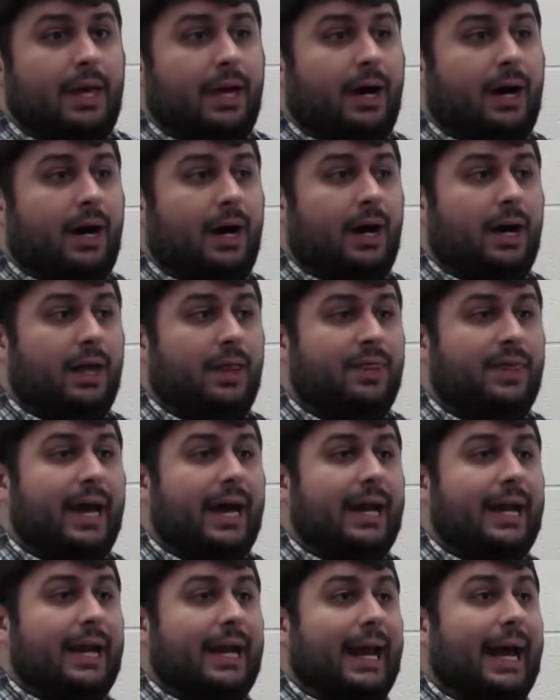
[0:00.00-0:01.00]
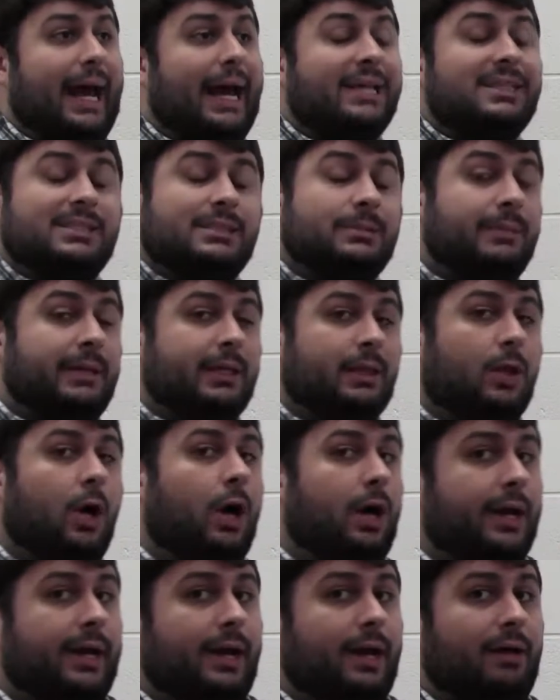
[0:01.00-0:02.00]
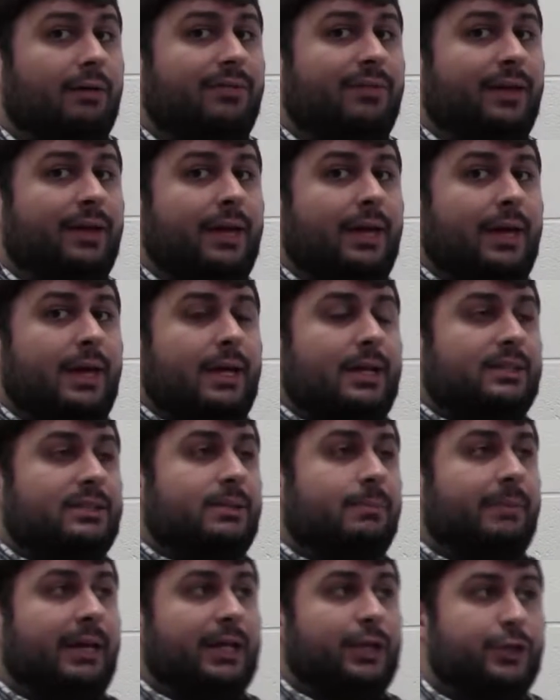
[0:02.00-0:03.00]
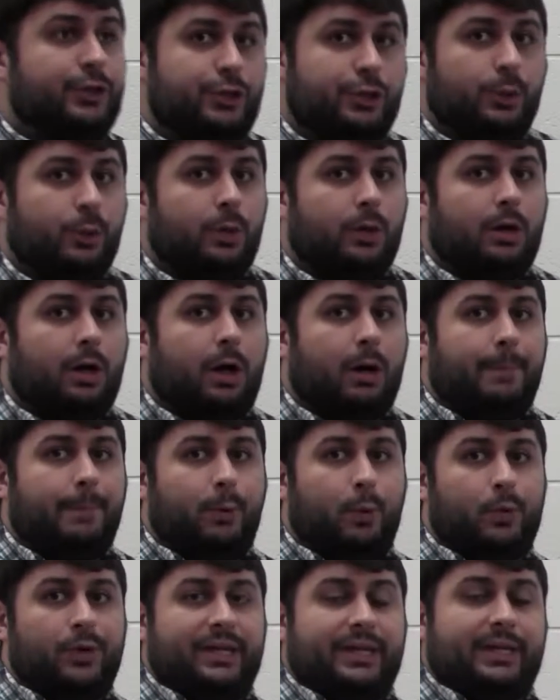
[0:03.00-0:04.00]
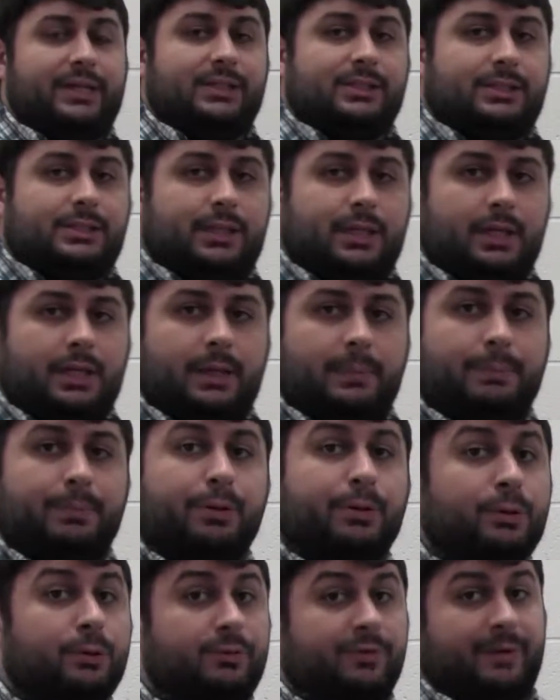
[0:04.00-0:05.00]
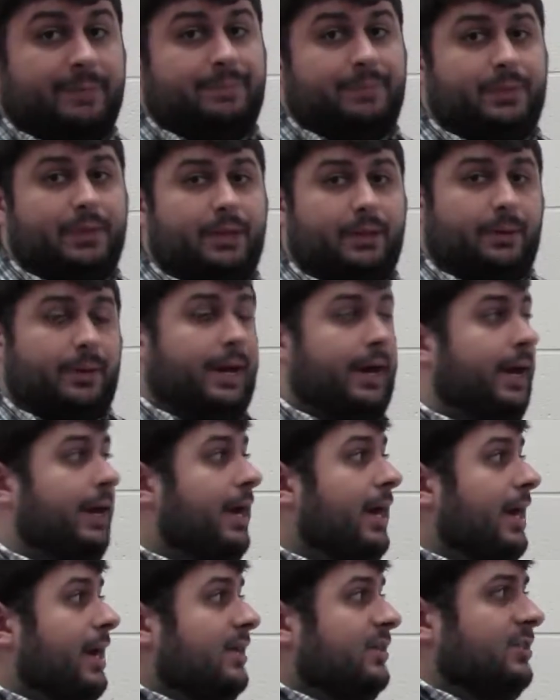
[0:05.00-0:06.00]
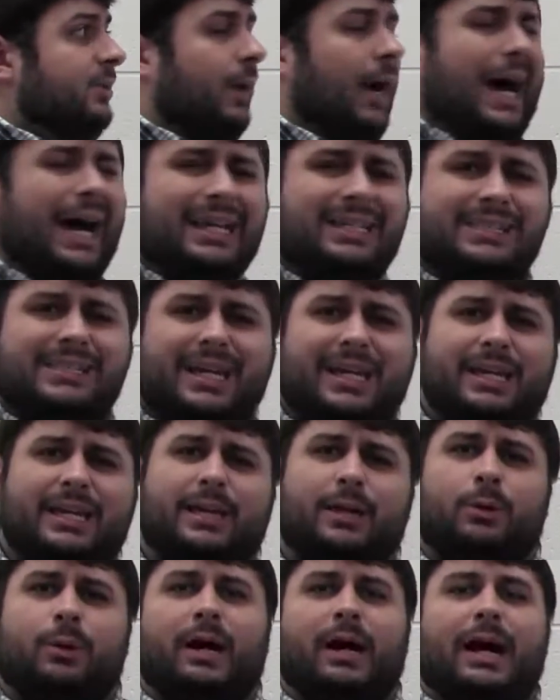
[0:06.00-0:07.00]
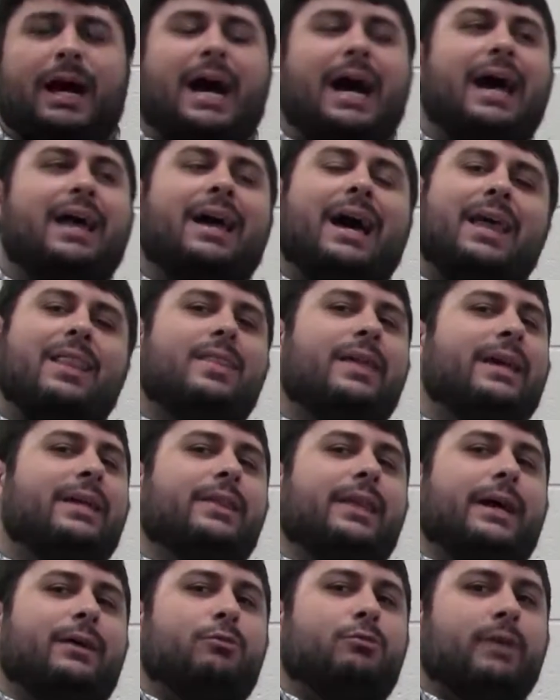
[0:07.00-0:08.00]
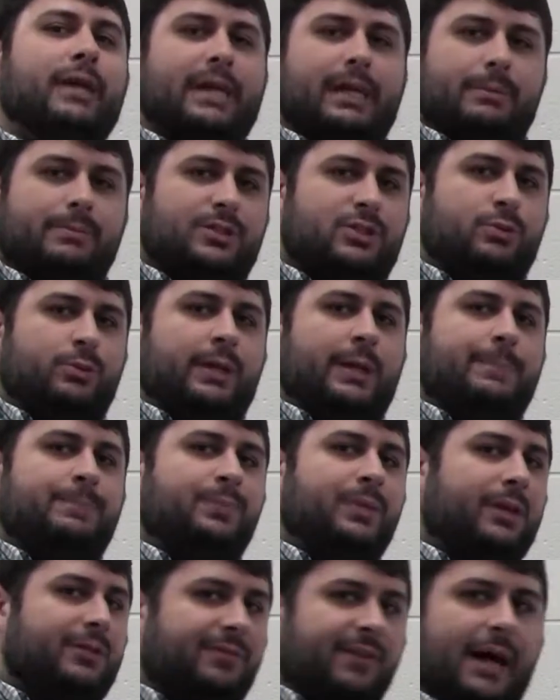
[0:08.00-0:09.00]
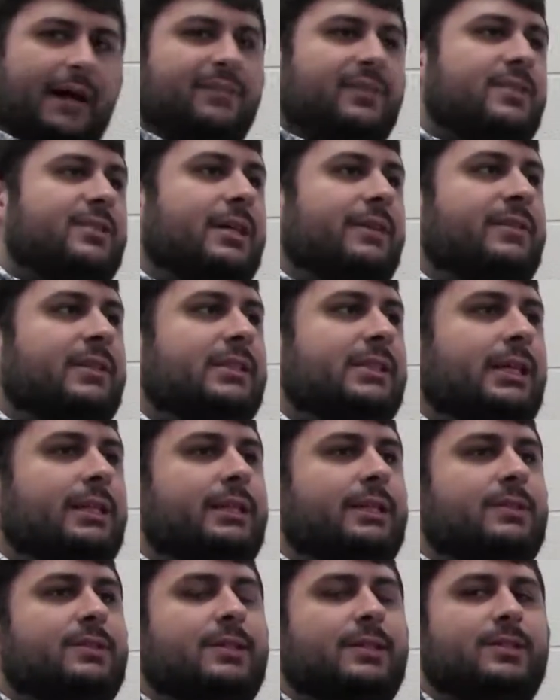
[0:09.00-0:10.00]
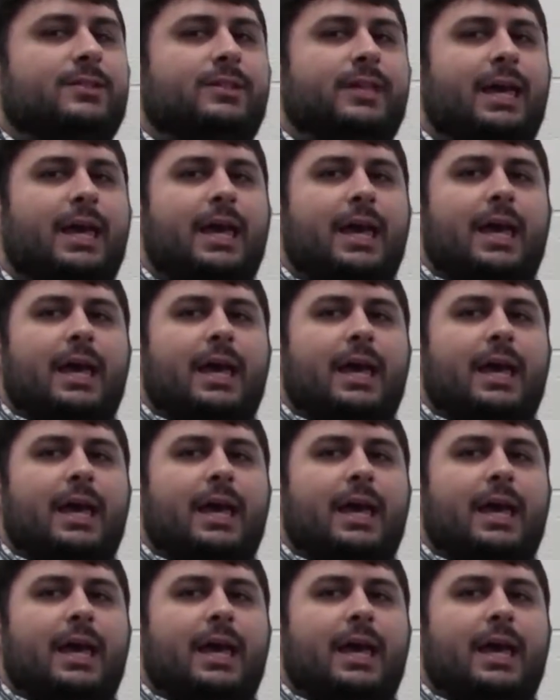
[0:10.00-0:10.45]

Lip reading: that it has to be long enough to make sure our point is proven. Okay. So I say, I like that right in between 5 to 7 sentences.